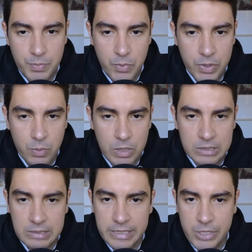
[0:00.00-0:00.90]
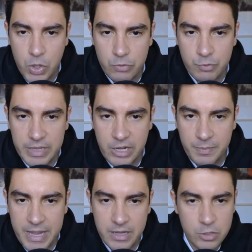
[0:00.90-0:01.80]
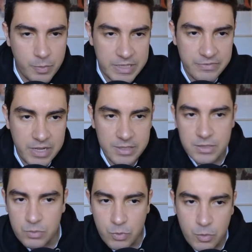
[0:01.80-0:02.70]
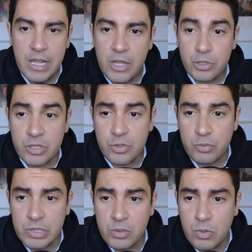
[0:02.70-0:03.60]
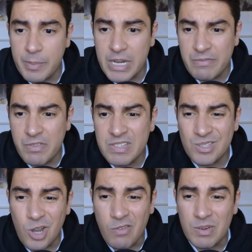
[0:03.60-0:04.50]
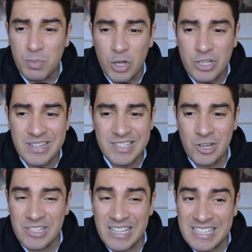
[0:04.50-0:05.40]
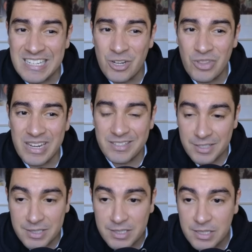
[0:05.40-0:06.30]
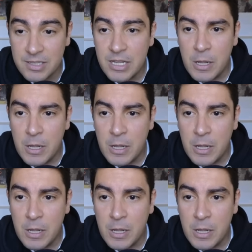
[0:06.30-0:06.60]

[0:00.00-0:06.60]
With one click, you go from Layer Bank to Menti Finance. So this is really cool. I've even discovered blockchains here that I didn't know that existed.